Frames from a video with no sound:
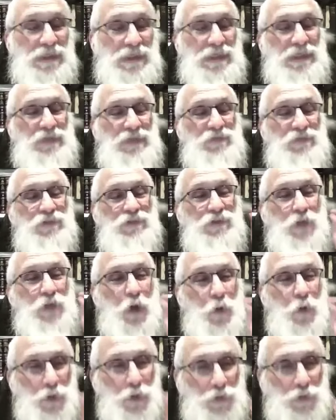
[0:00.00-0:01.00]
is
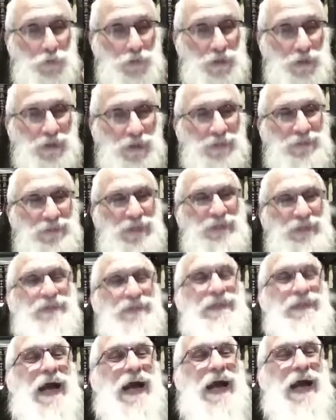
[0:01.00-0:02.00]
lower than
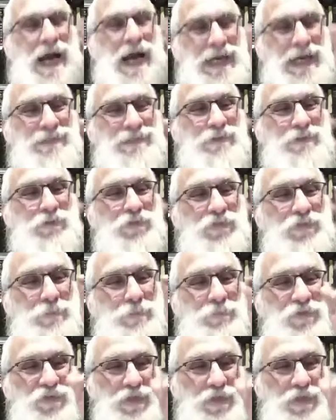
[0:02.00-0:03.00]
the idols
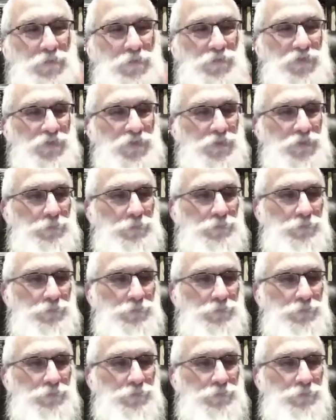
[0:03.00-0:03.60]
themselves,